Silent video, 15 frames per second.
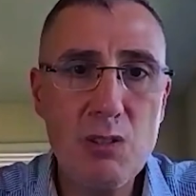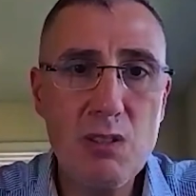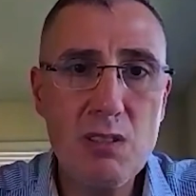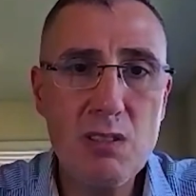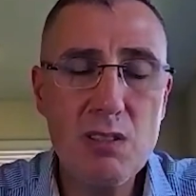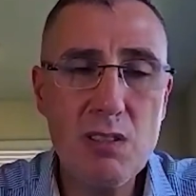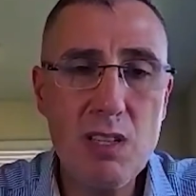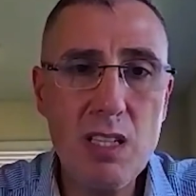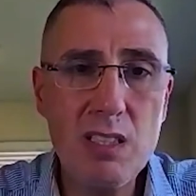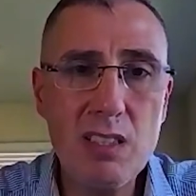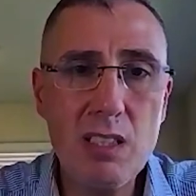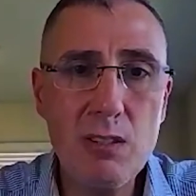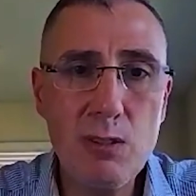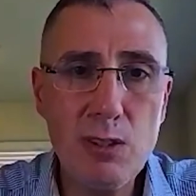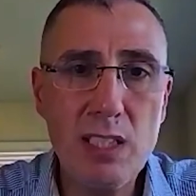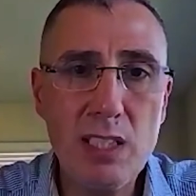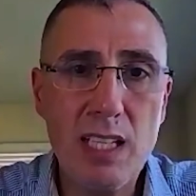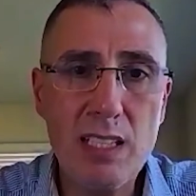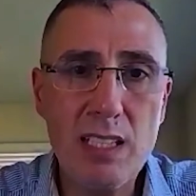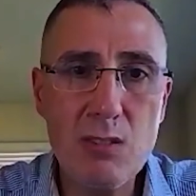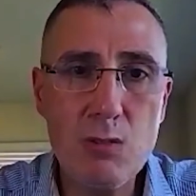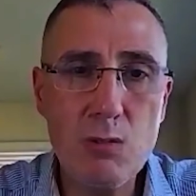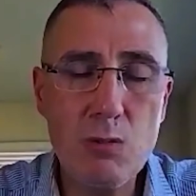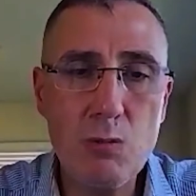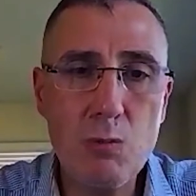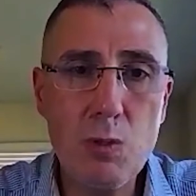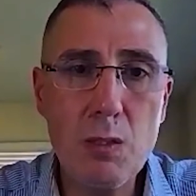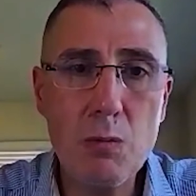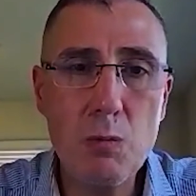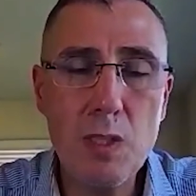start looking at
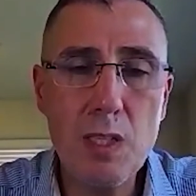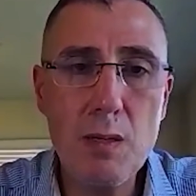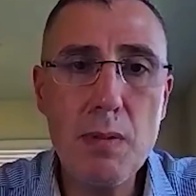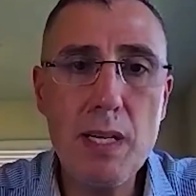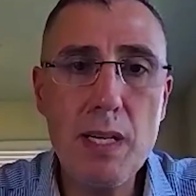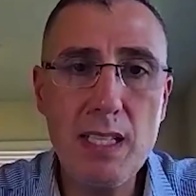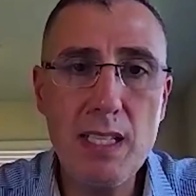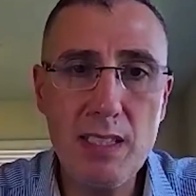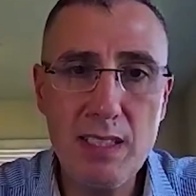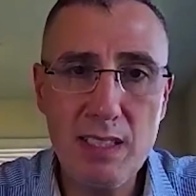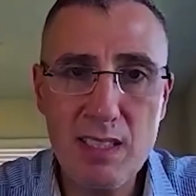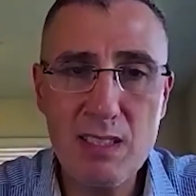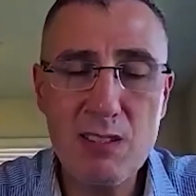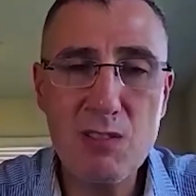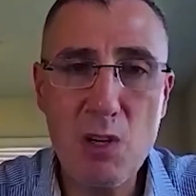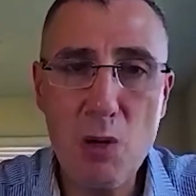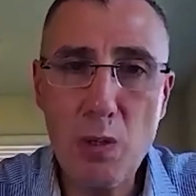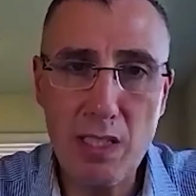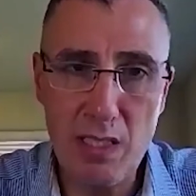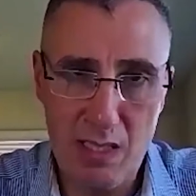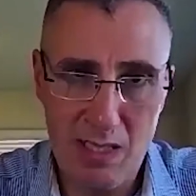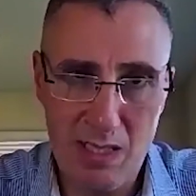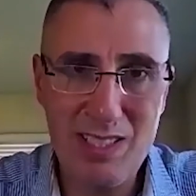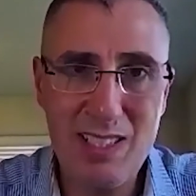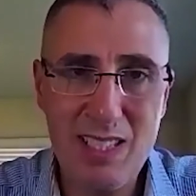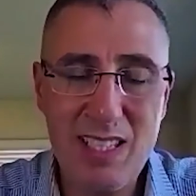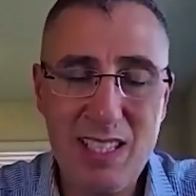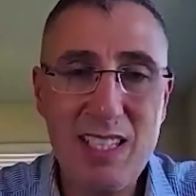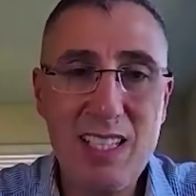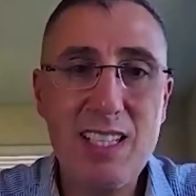what am I throwing,
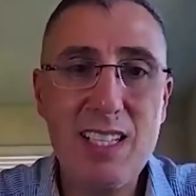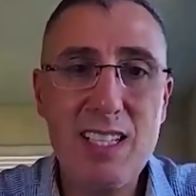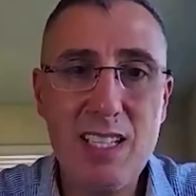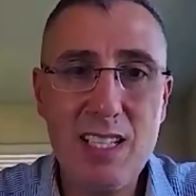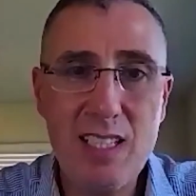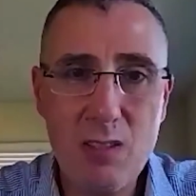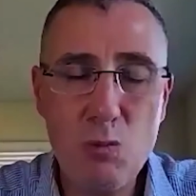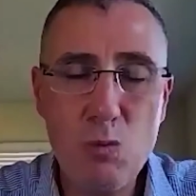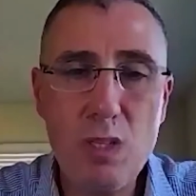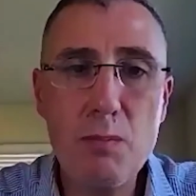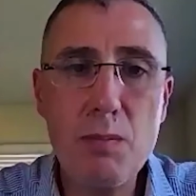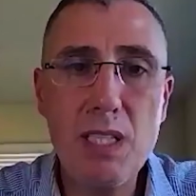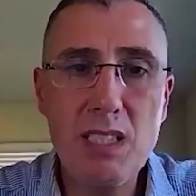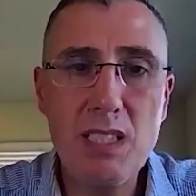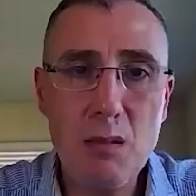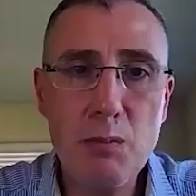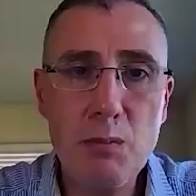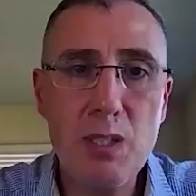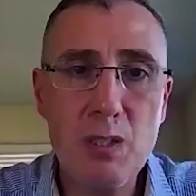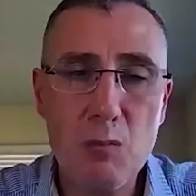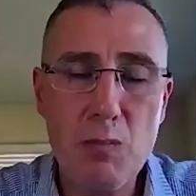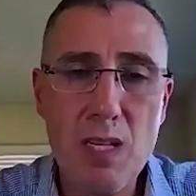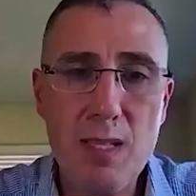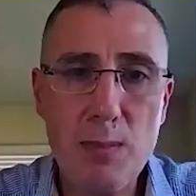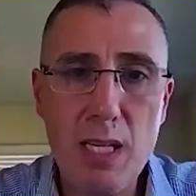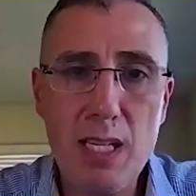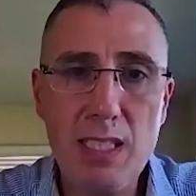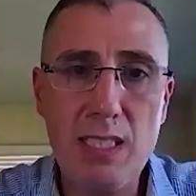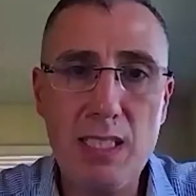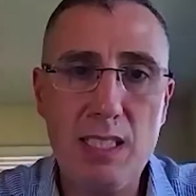what am I dumping on my
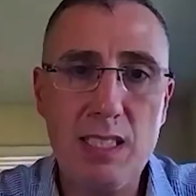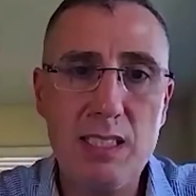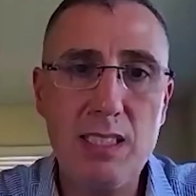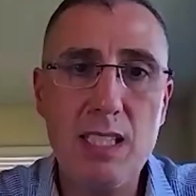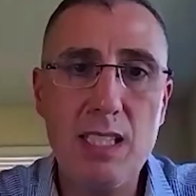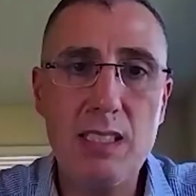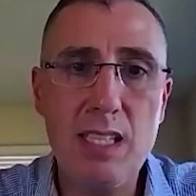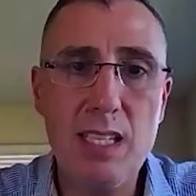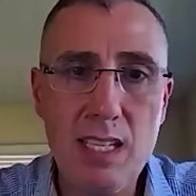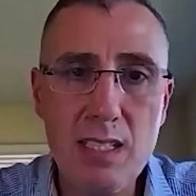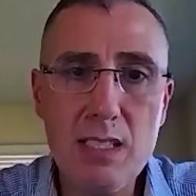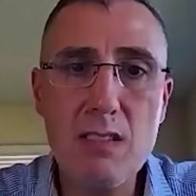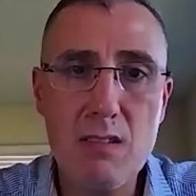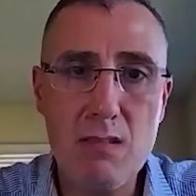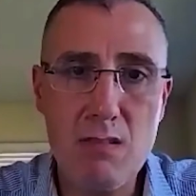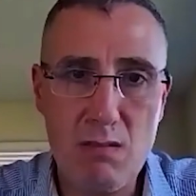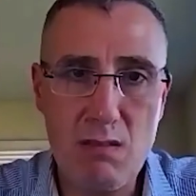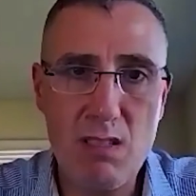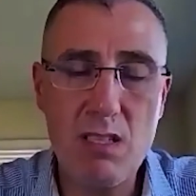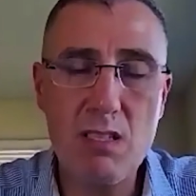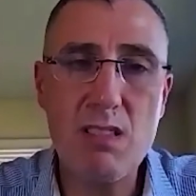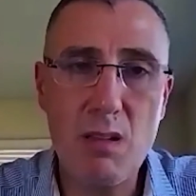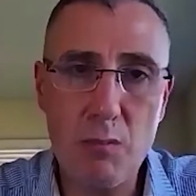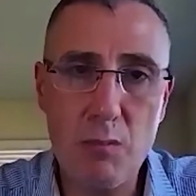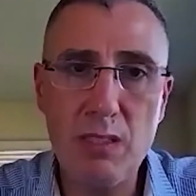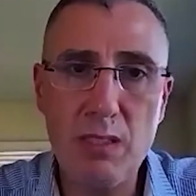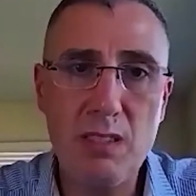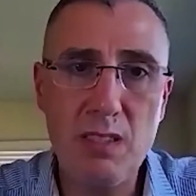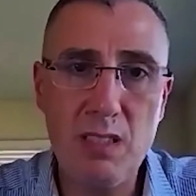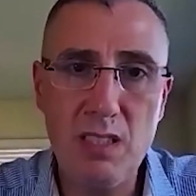body that hinders its
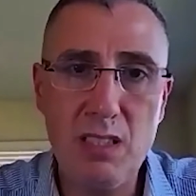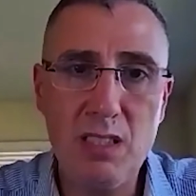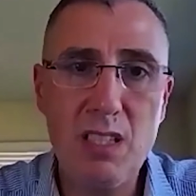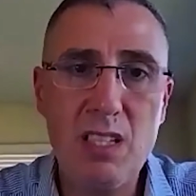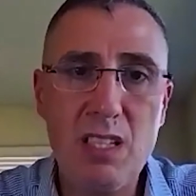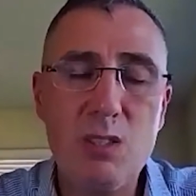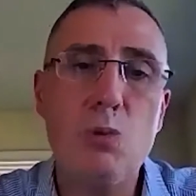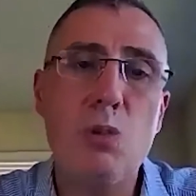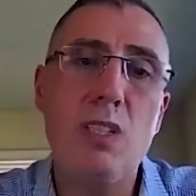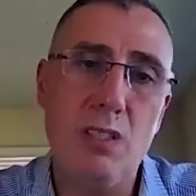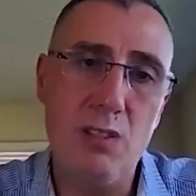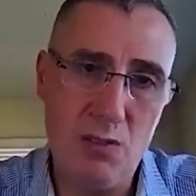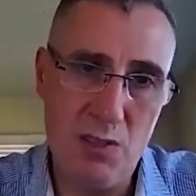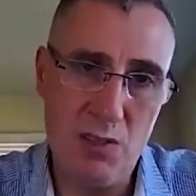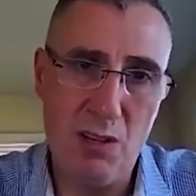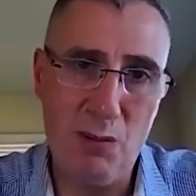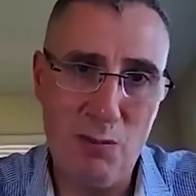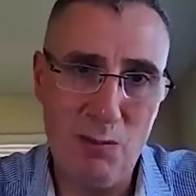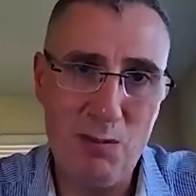ability to heal itself,